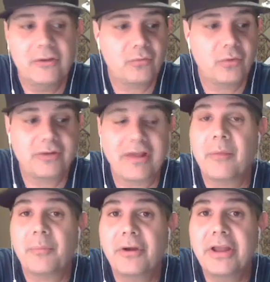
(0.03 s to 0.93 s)
And it's worked
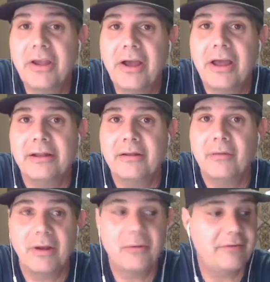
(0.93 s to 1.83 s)
out pretty good,
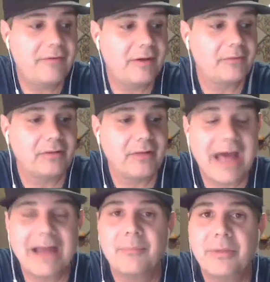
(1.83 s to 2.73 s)
right? We've helped a
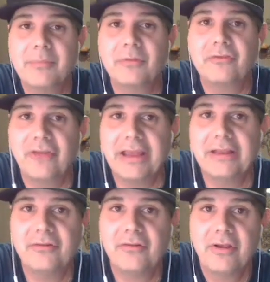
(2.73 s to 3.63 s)
lot of people
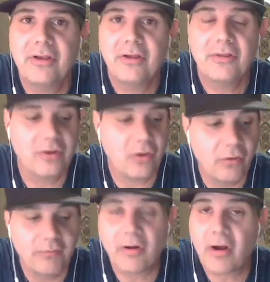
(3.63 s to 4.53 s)
change
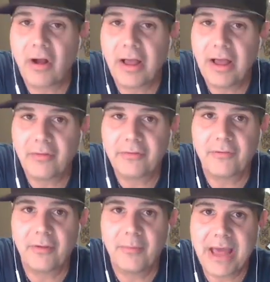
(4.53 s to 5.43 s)
their overall
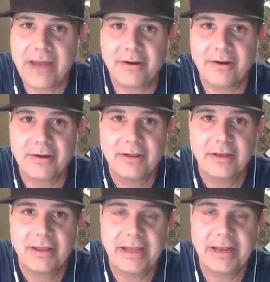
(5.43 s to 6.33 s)
health for the better.
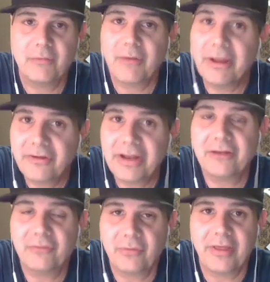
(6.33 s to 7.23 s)
And it
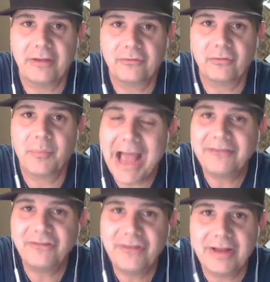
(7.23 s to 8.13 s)
resonates with us. We're
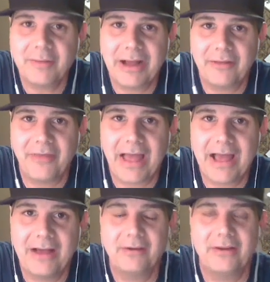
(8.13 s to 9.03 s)
passionate about
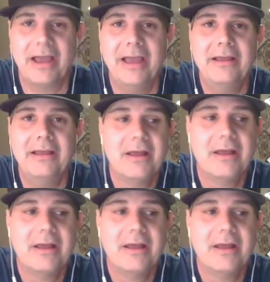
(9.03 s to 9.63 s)
that, okay?